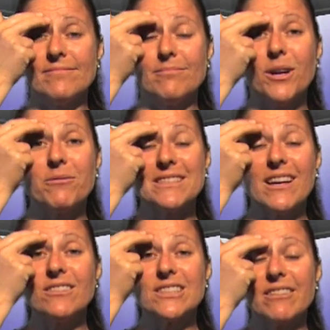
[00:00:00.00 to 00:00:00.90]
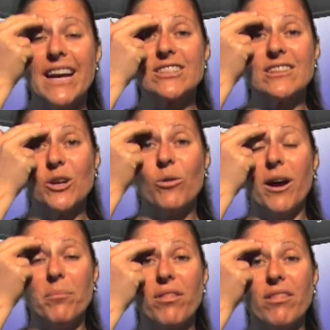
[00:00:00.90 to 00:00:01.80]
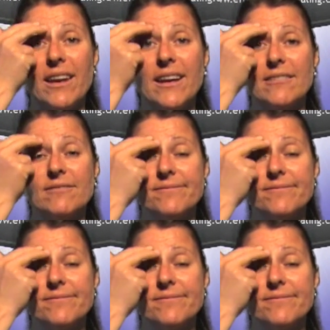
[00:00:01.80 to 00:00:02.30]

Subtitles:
My results are actually quite pathetic.